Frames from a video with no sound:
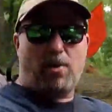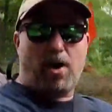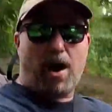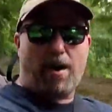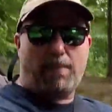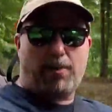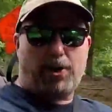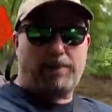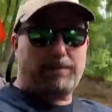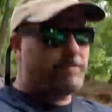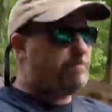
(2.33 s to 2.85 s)

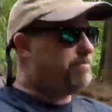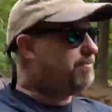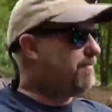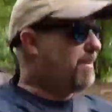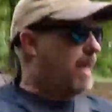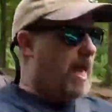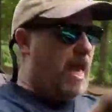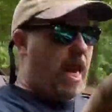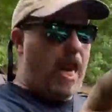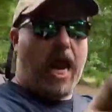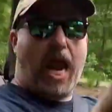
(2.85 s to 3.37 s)
Robert,
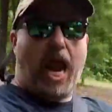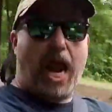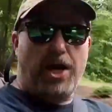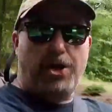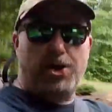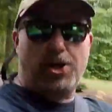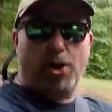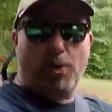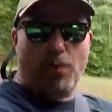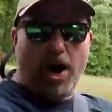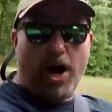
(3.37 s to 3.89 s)
and
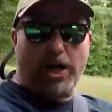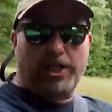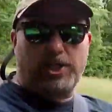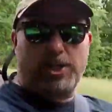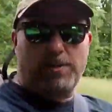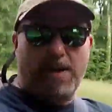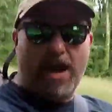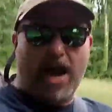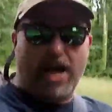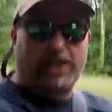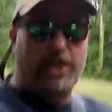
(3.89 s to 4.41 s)
you're watching
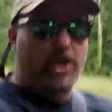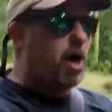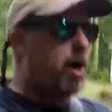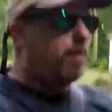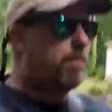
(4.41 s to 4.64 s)
Backyard